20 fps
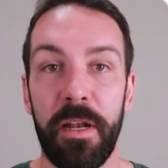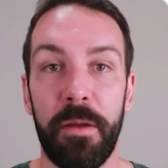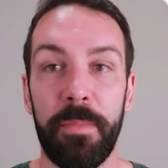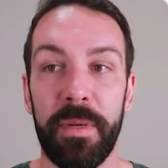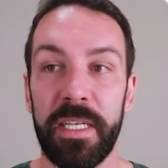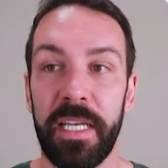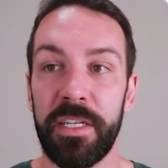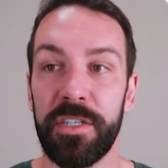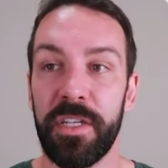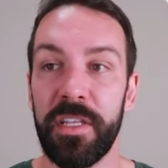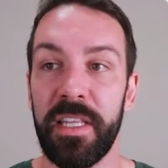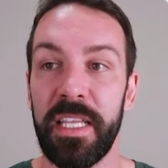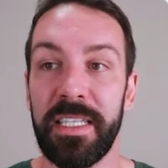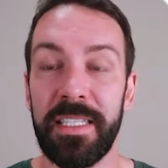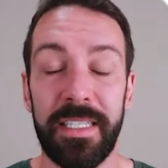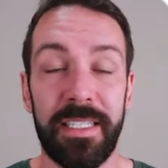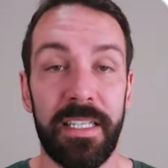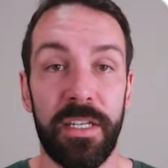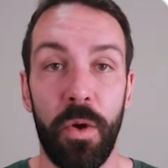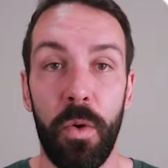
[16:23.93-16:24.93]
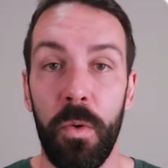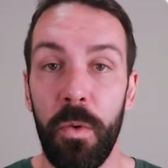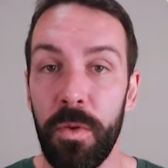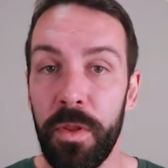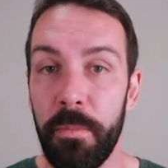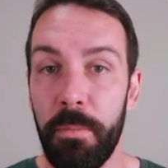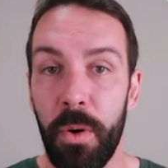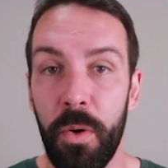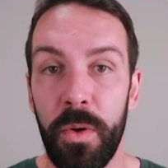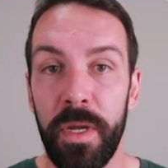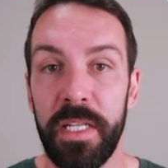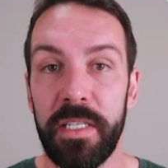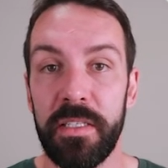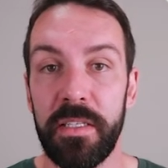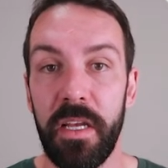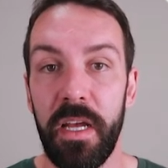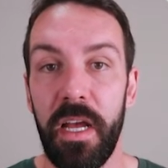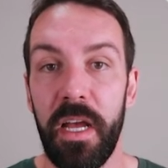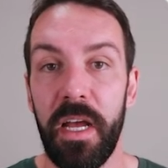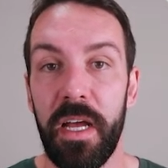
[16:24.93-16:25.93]
potentially this isn't all the
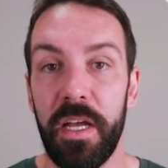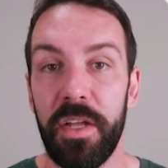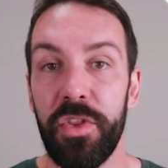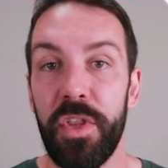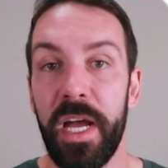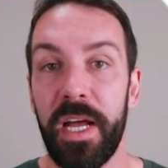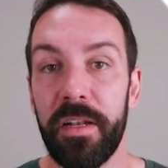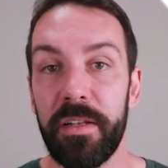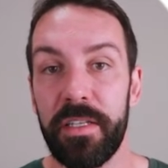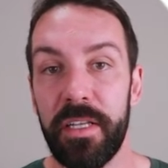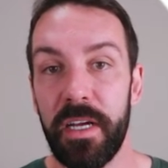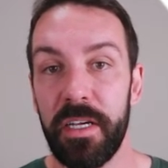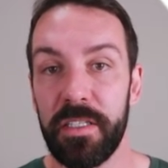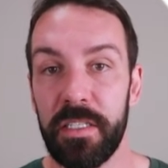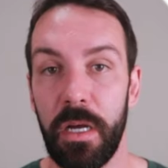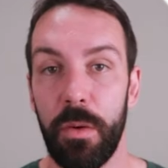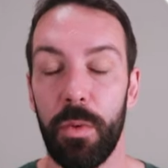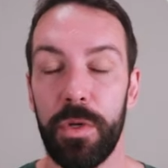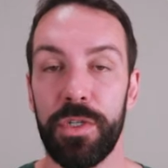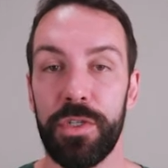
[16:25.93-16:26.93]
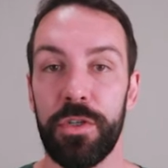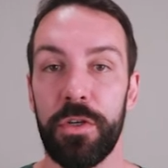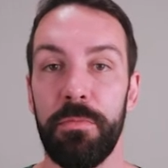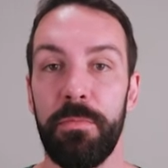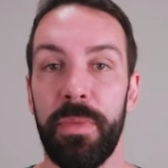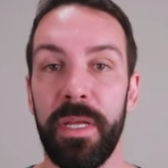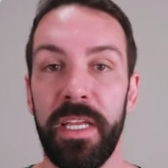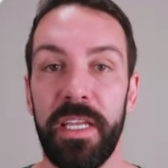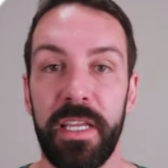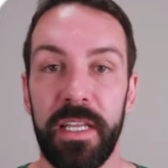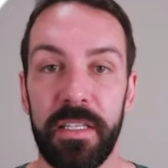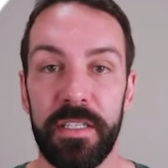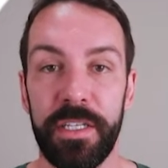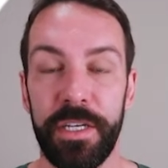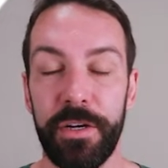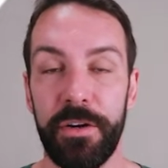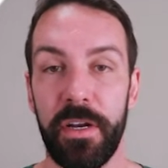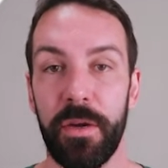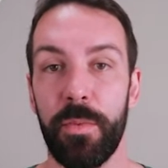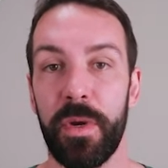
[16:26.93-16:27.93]
points that someone should be
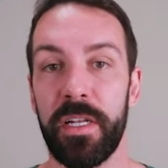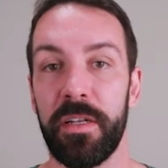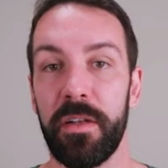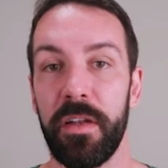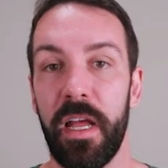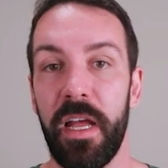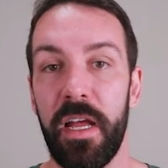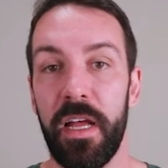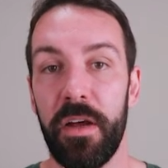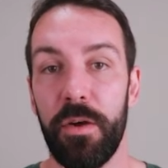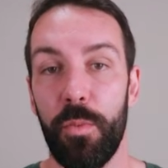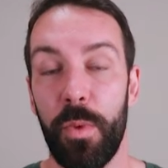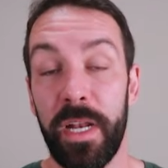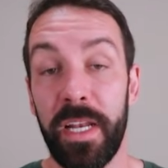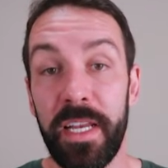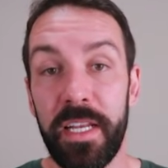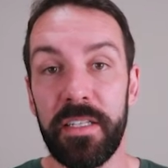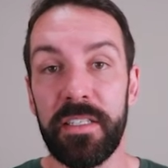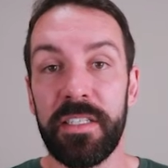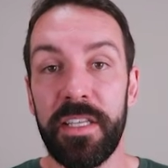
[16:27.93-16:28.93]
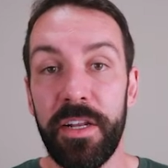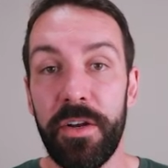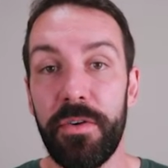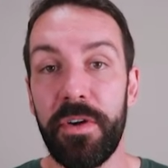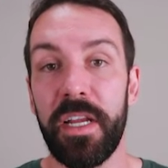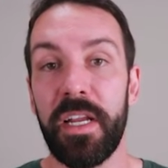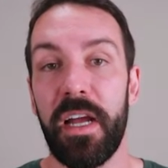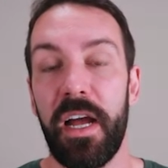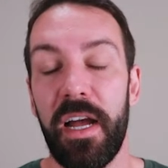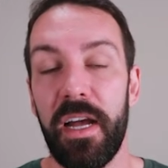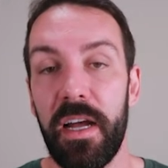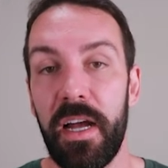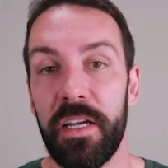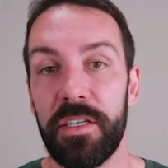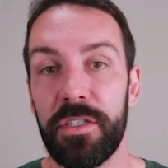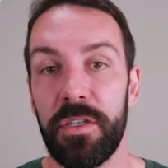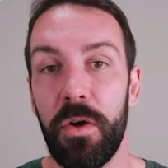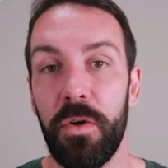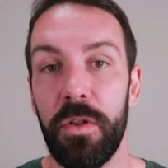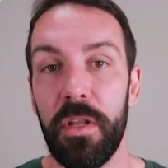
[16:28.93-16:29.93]
considering when considering a
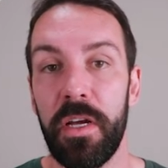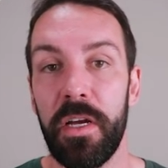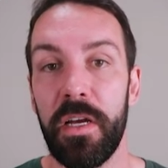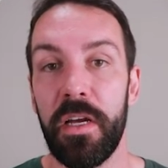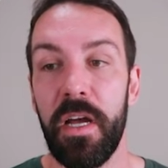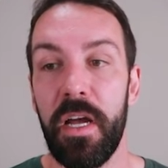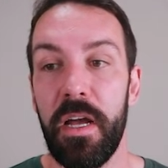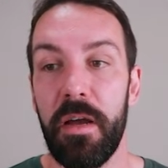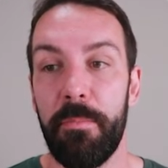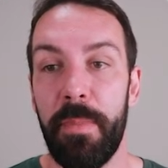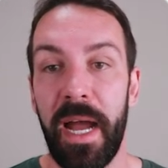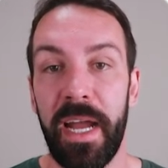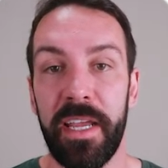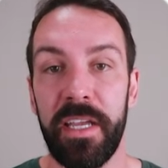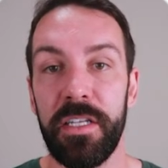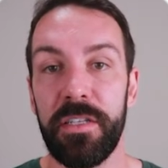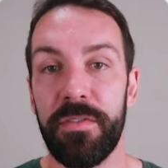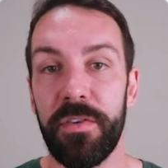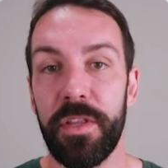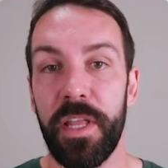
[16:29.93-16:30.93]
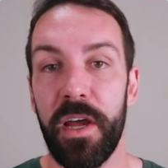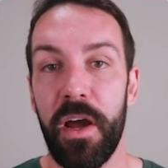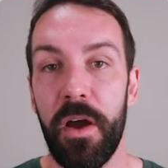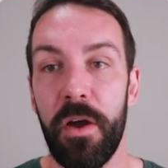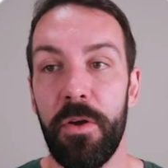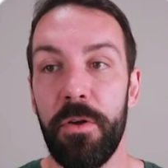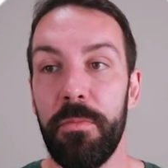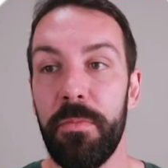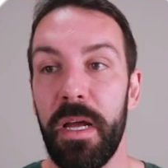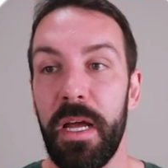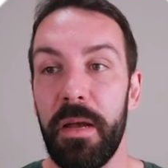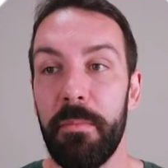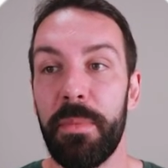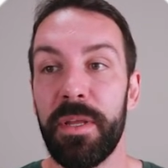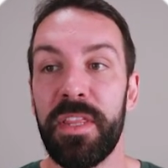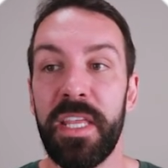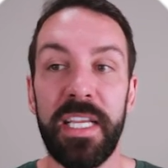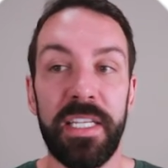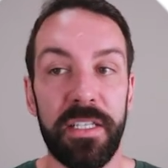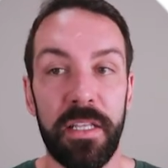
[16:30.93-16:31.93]
solar package for their home,
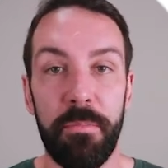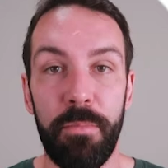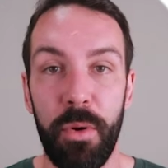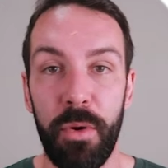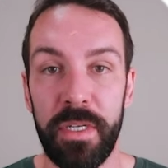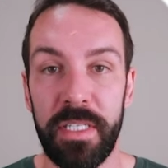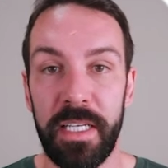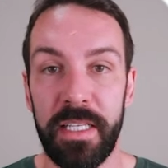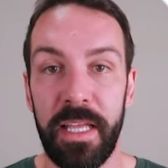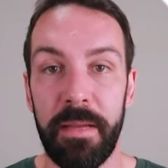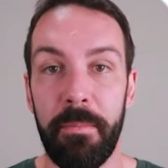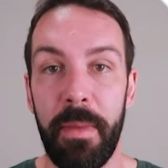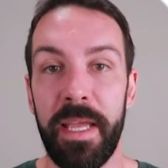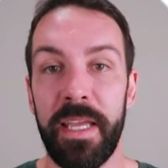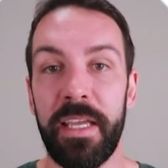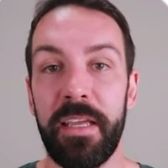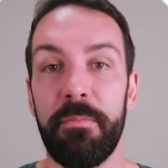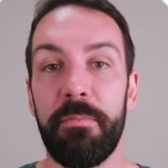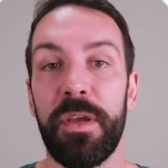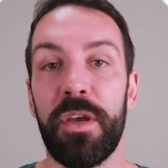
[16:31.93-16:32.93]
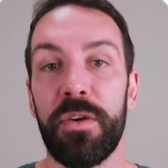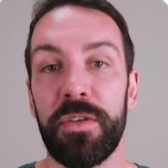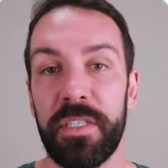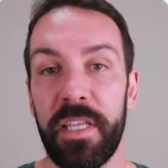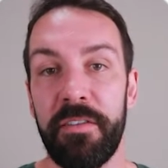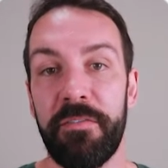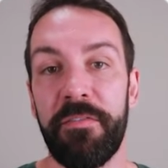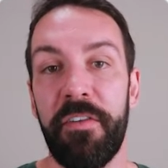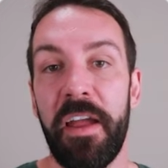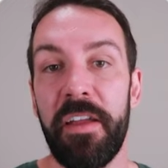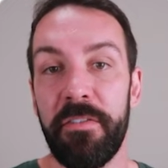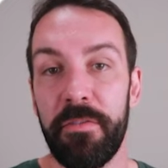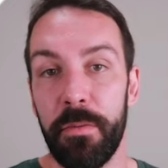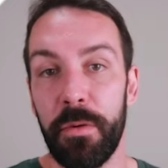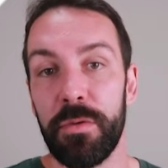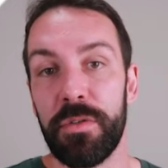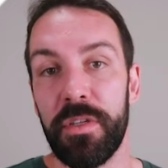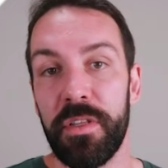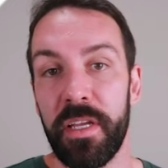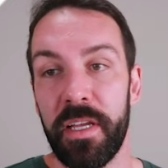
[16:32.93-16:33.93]
but these are the points that they're making because they're
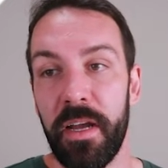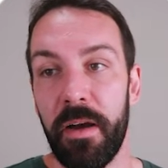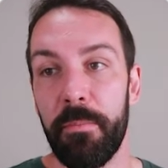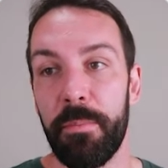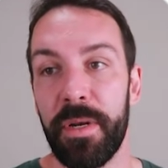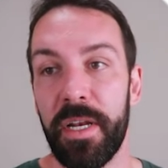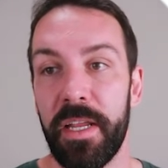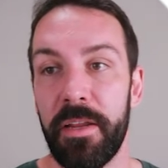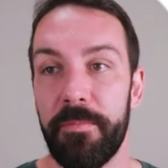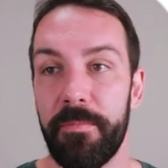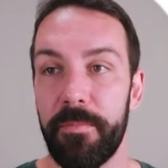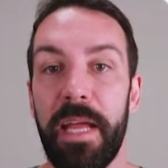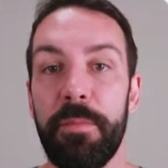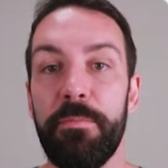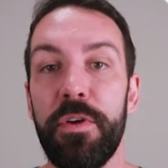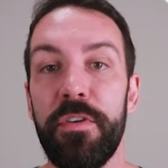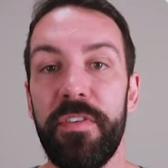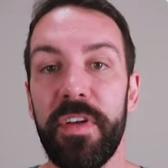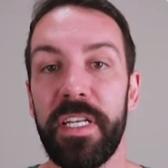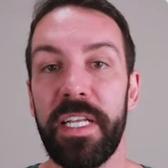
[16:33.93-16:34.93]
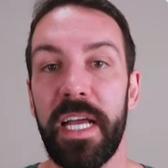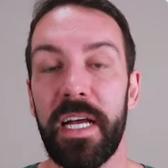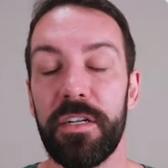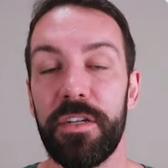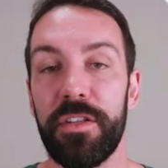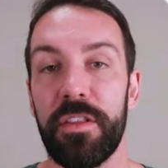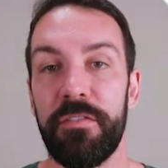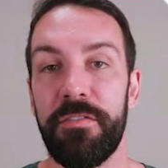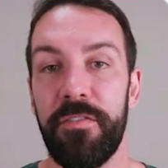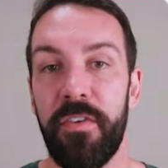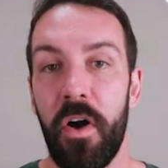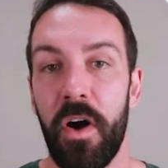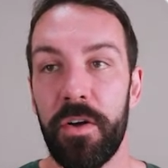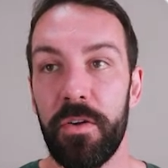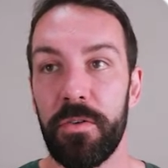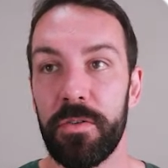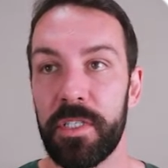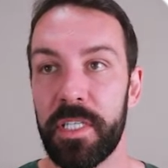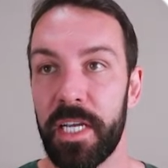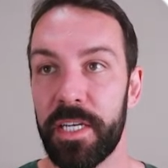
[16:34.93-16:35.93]
favorable to the company. And moving down to the
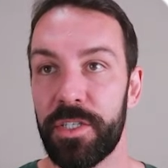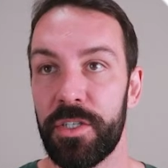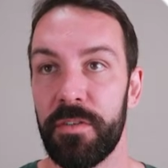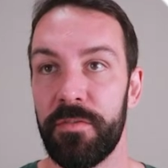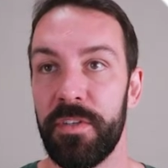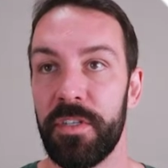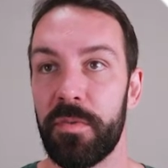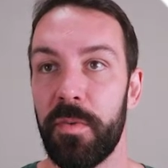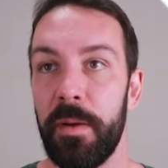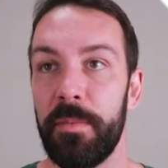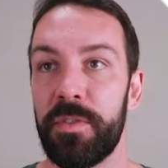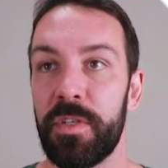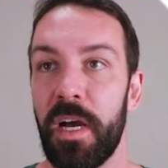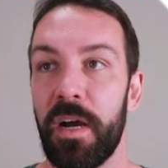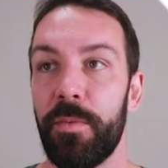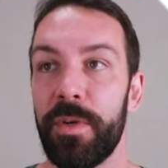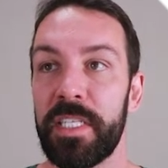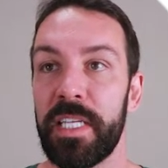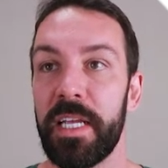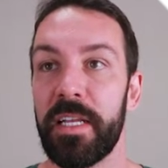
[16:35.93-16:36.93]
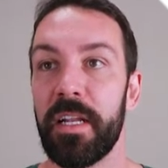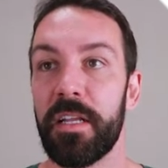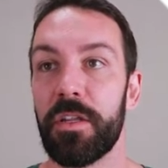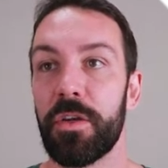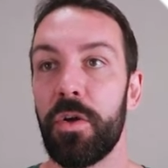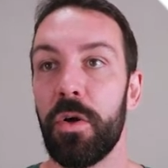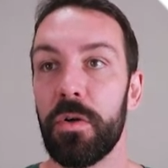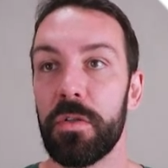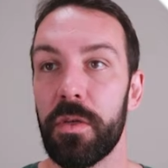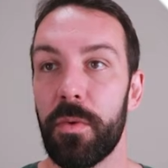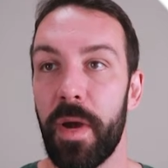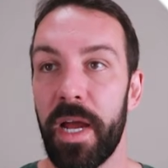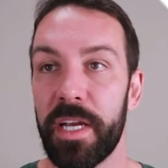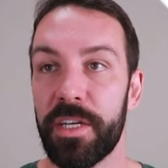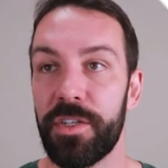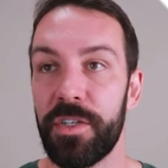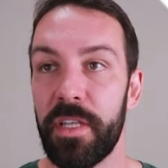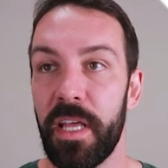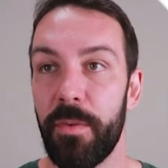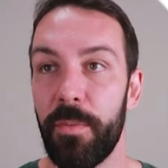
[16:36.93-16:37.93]
final section of this website, we see another call to
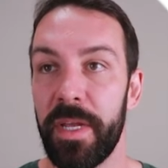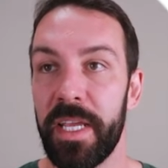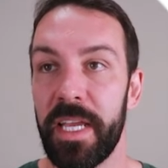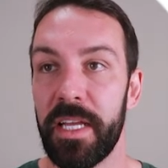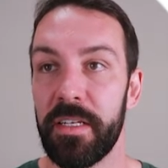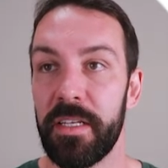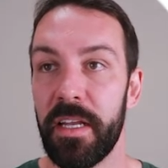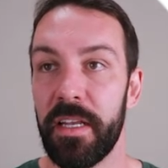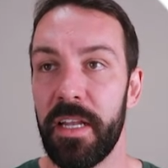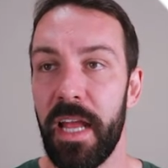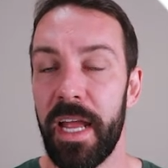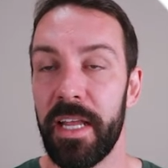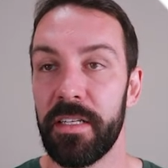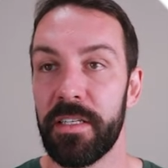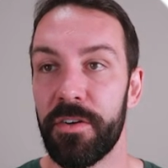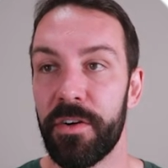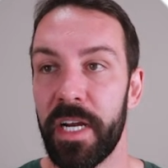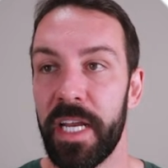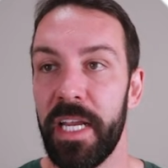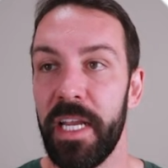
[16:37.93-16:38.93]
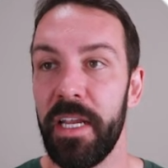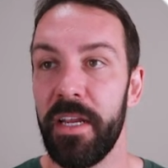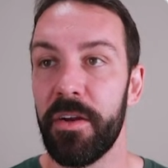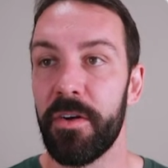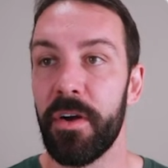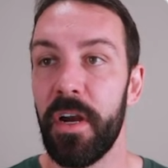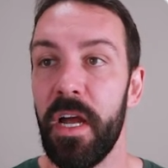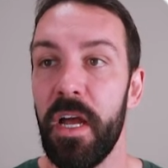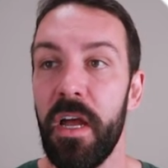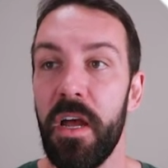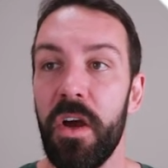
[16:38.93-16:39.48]
action that we can enter here.